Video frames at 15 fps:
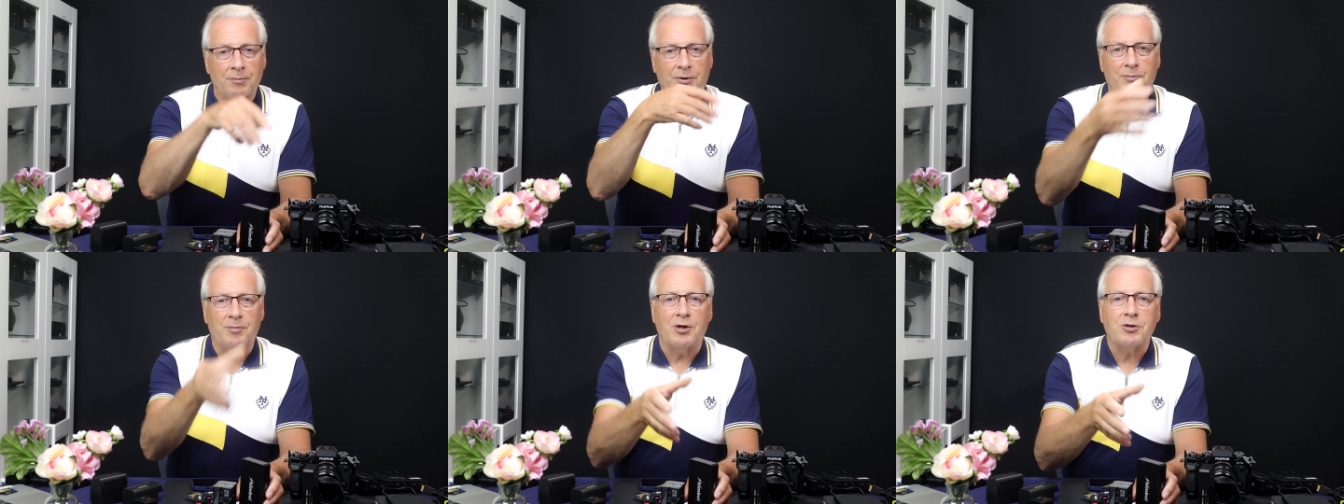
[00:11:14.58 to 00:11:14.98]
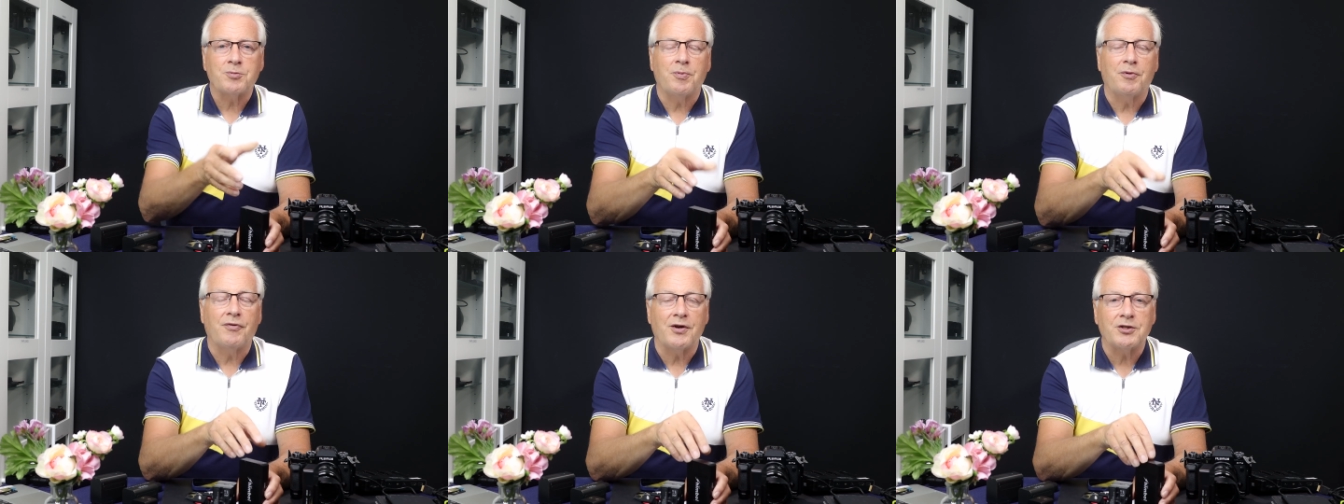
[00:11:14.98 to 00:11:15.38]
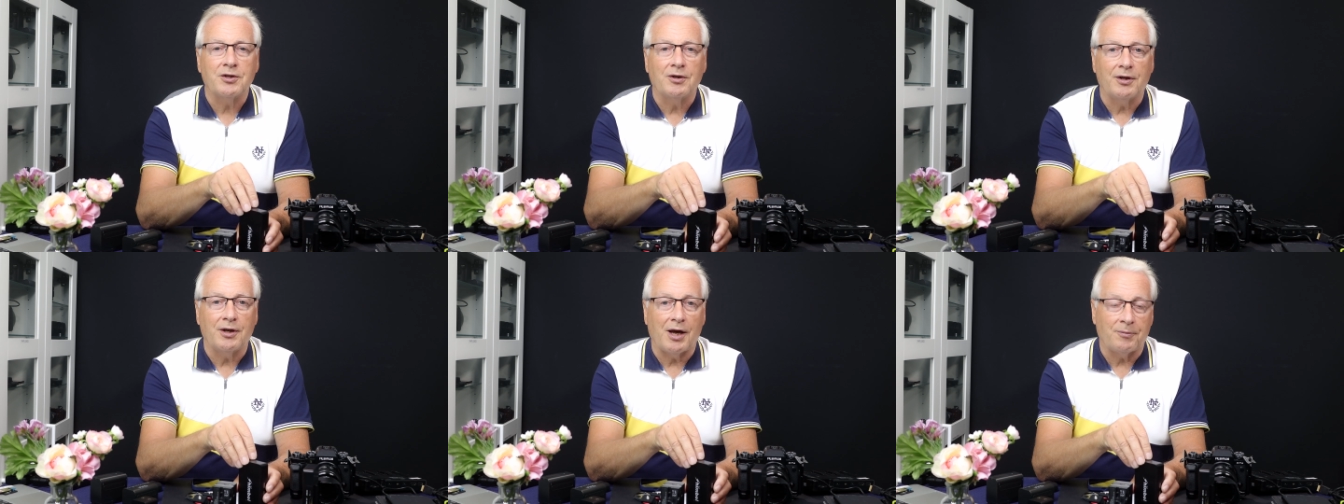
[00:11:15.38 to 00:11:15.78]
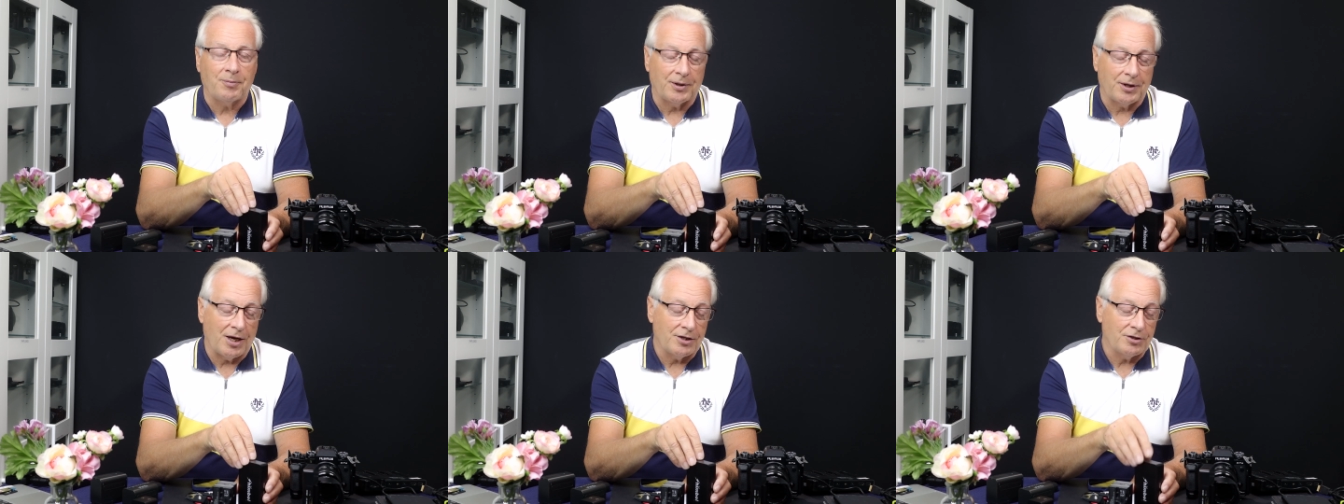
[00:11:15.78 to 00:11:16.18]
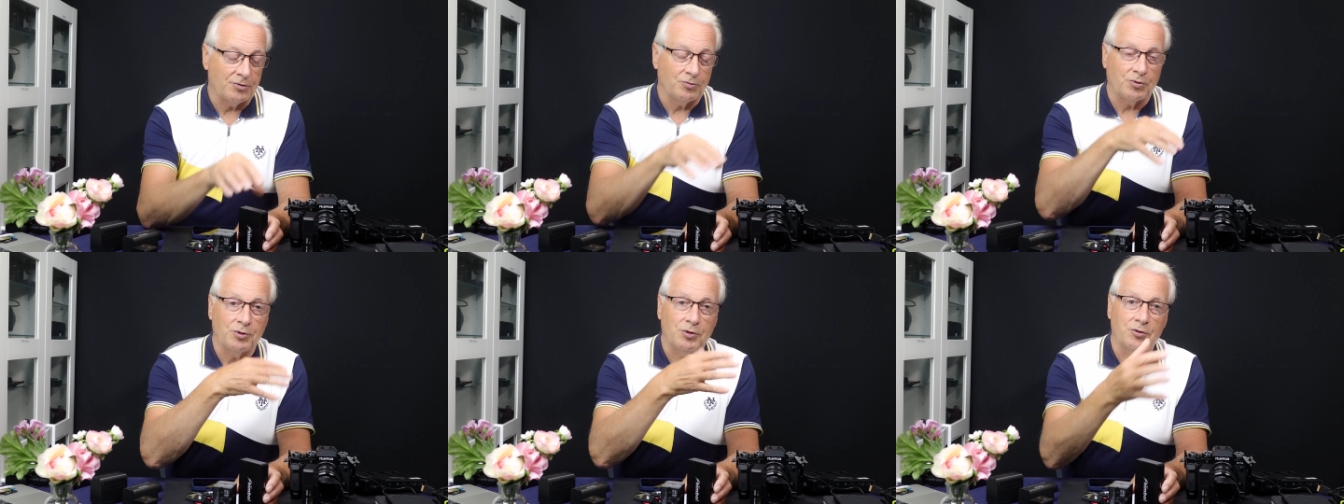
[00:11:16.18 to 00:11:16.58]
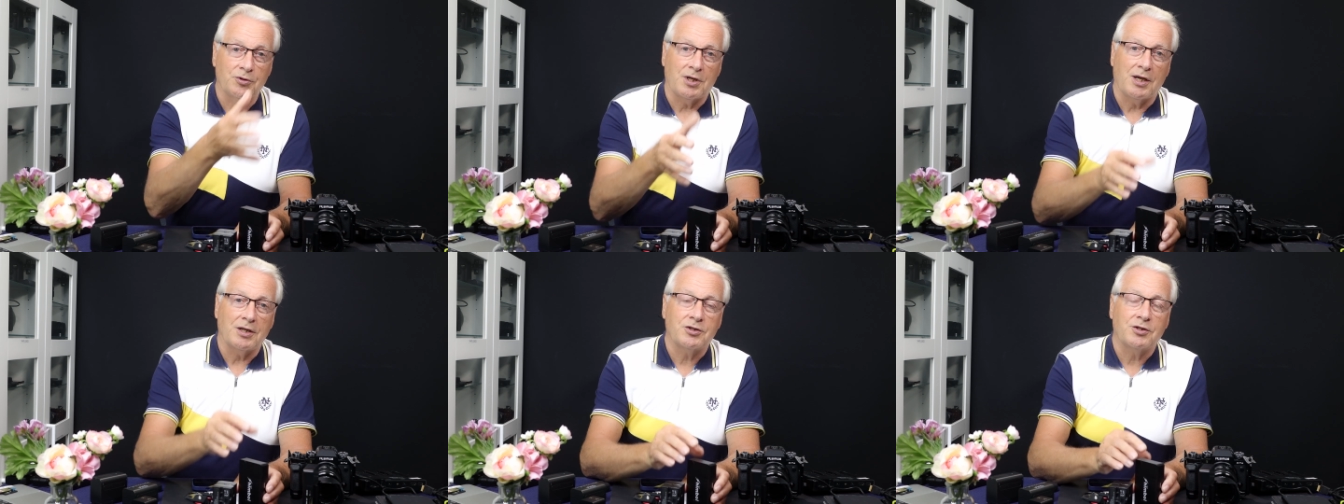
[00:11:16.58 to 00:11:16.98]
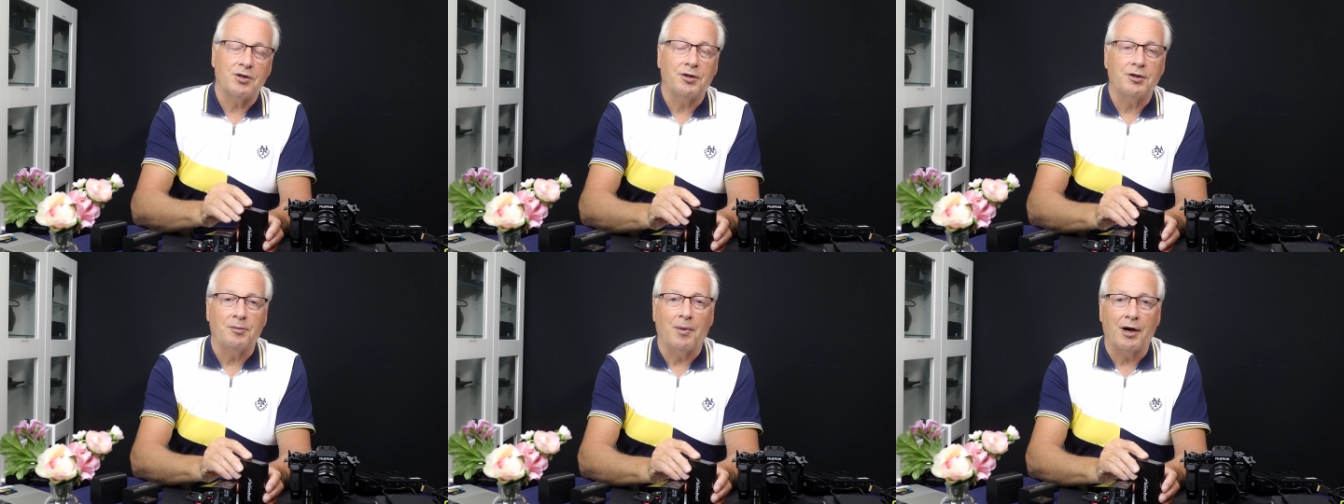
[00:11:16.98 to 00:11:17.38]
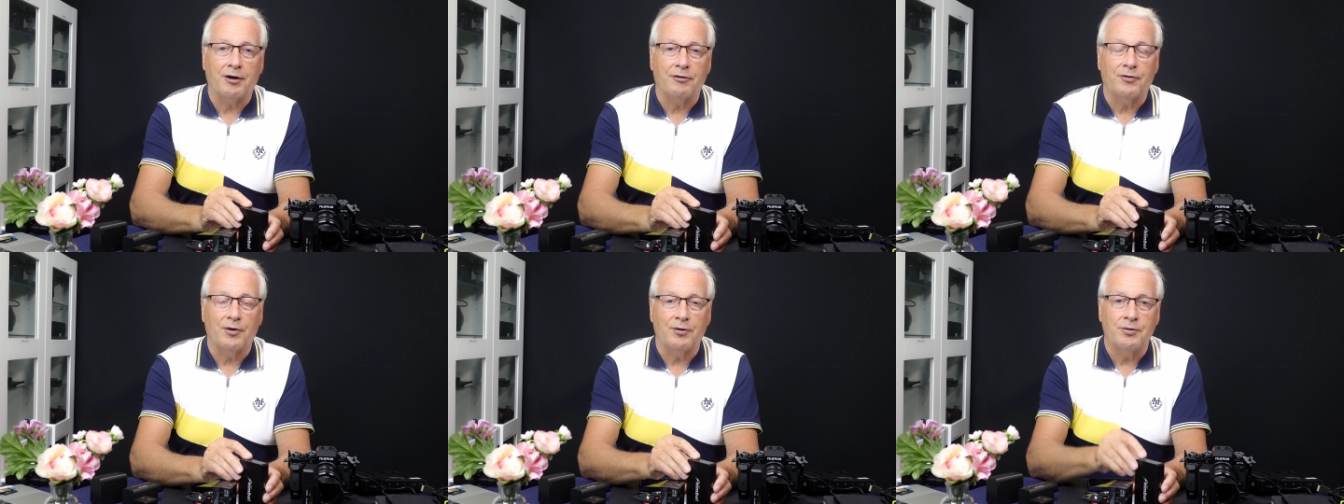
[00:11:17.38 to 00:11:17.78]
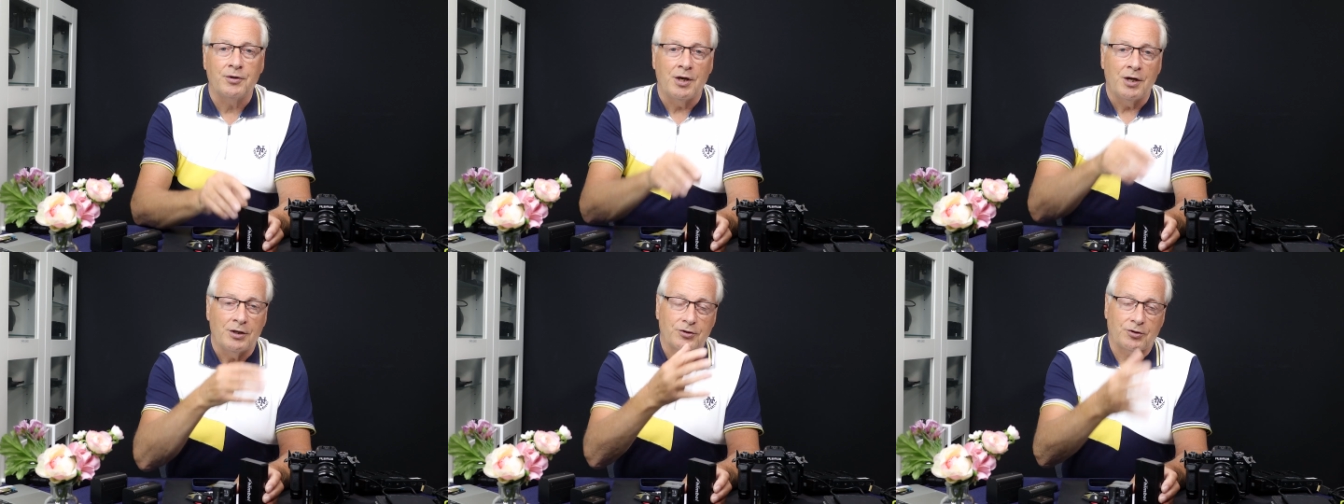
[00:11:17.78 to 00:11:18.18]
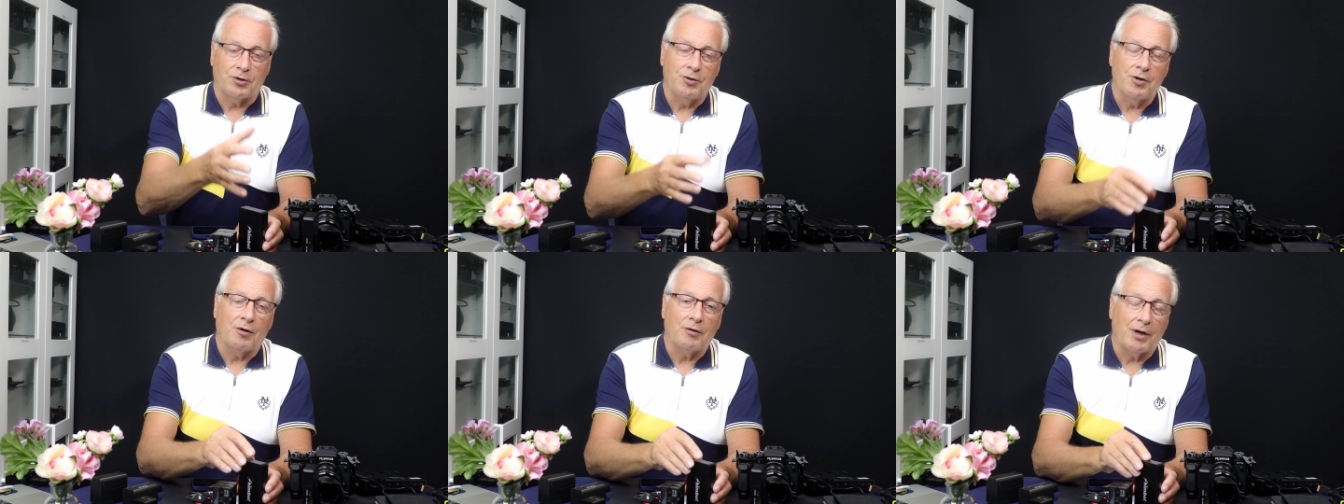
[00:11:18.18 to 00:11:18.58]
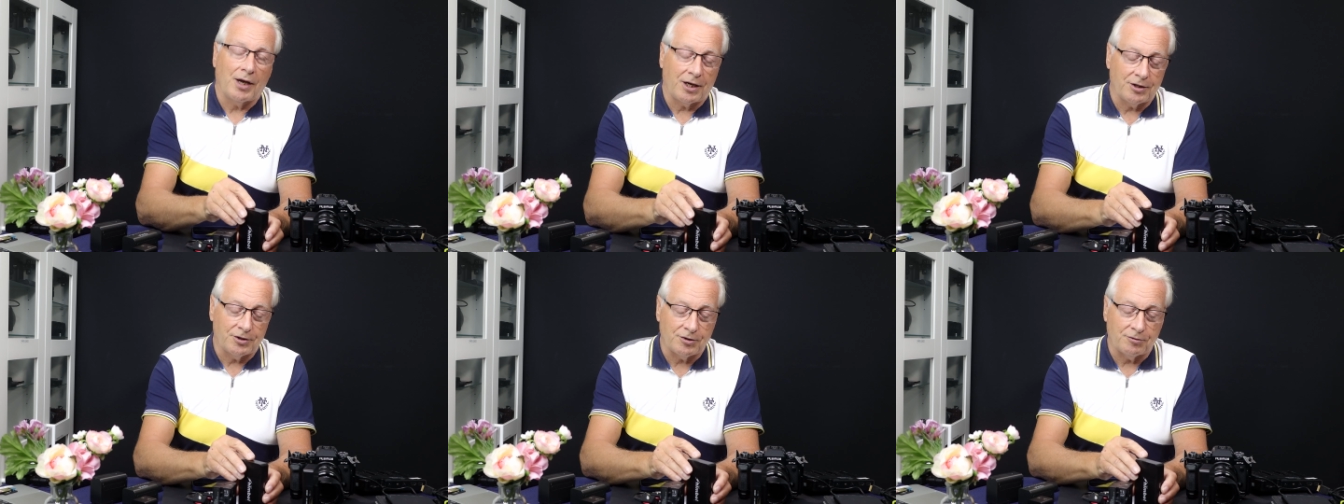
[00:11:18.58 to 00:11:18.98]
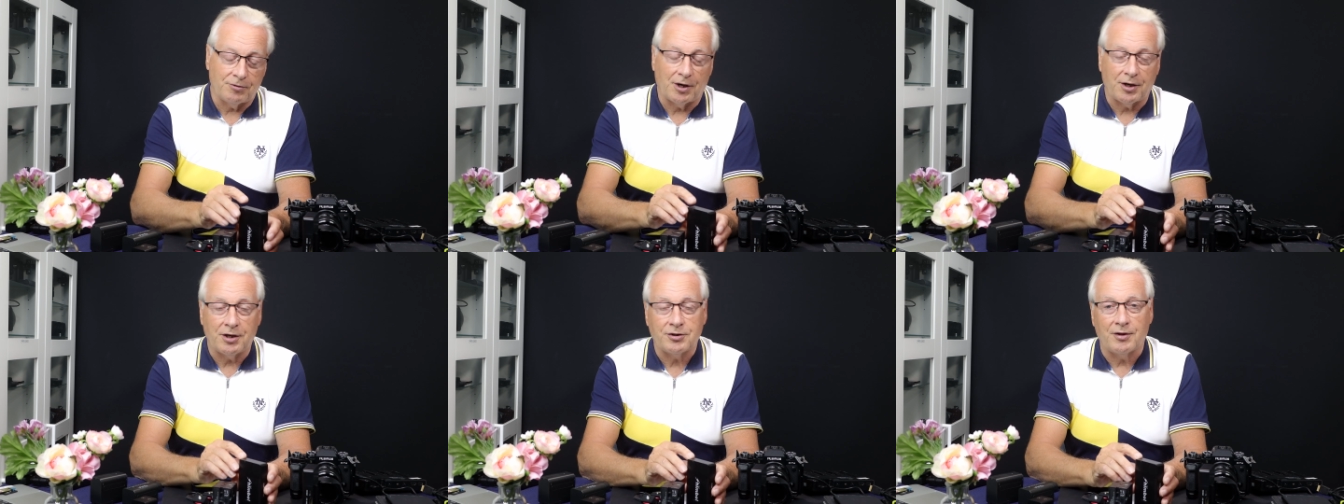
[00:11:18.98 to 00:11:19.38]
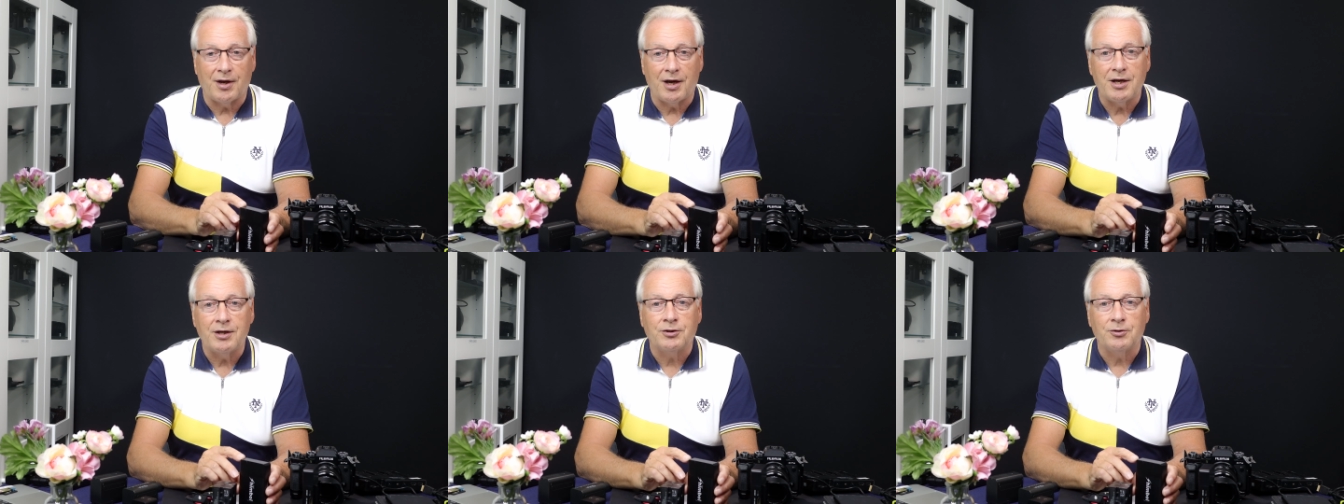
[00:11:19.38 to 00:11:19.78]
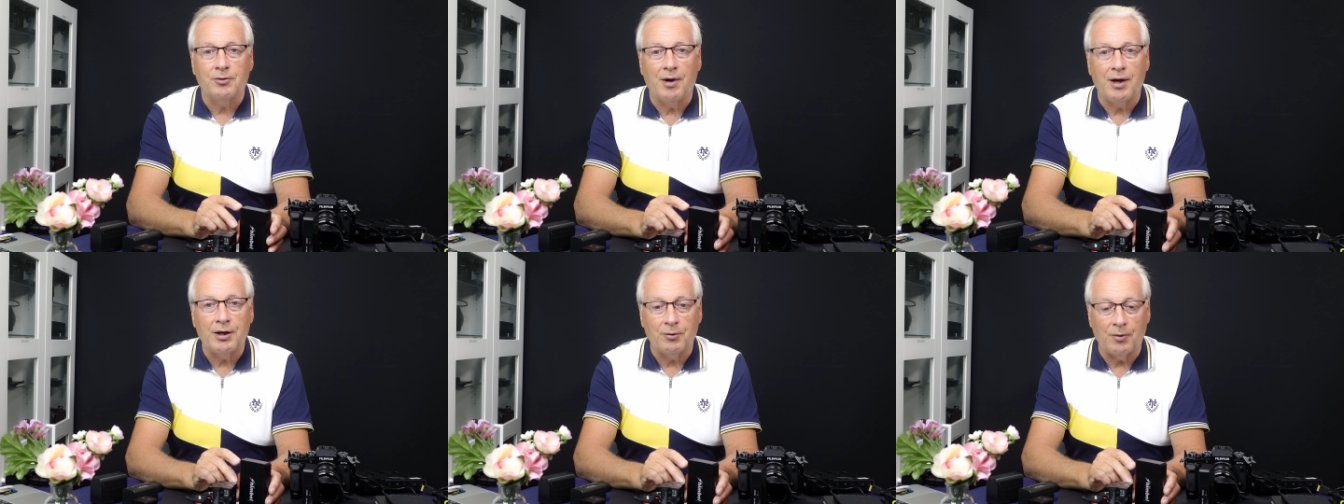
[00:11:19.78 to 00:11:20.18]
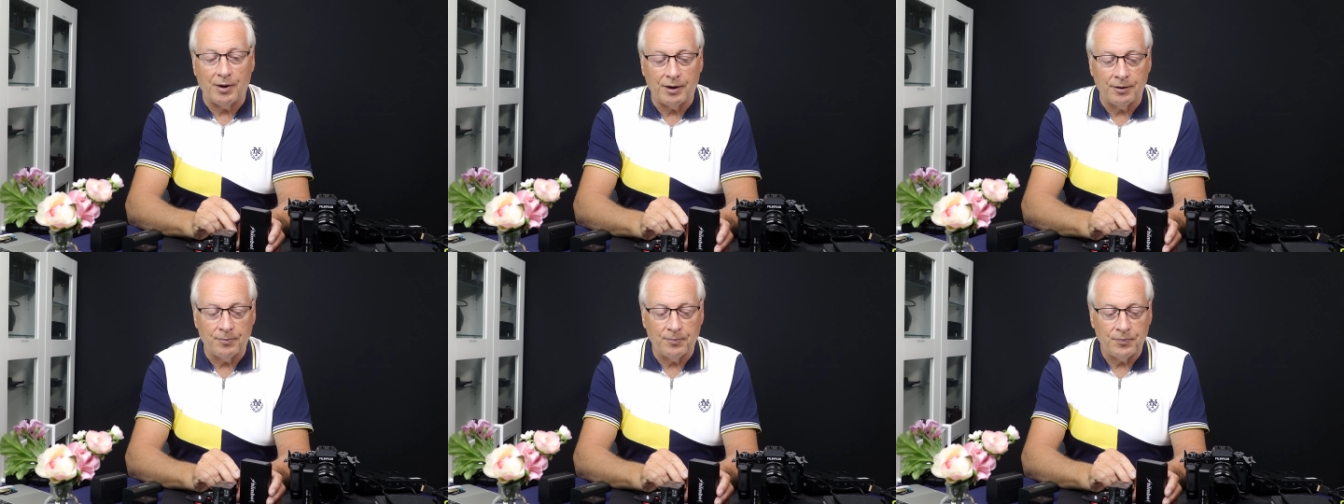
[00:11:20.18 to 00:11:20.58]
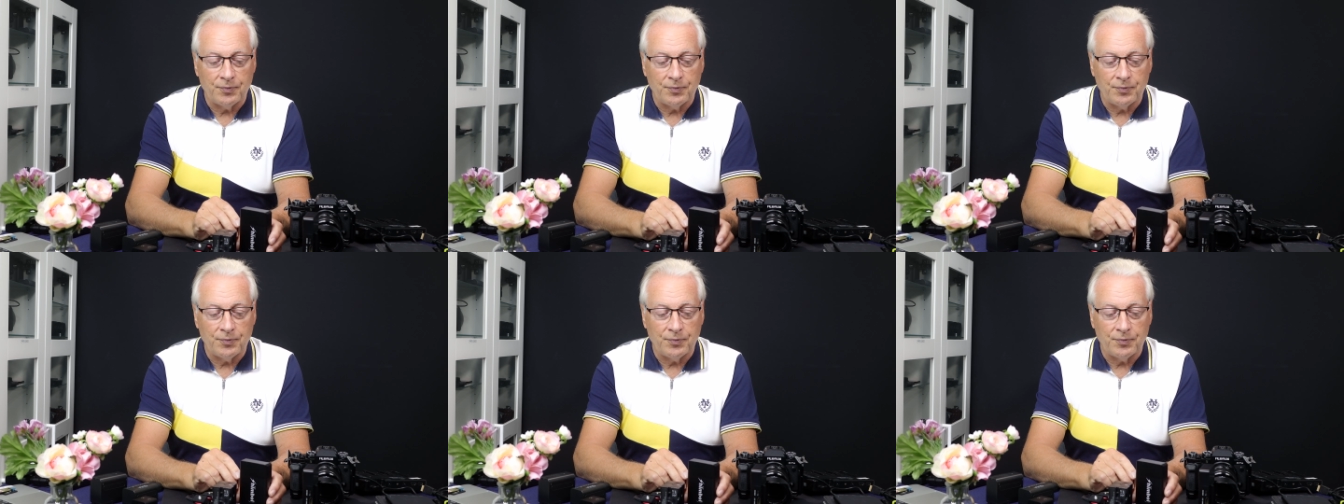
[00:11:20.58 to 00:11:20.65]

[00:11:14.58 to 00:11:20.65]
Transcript: But most professional applications will use an external microphone, so you're not likely to run into that issue anyway.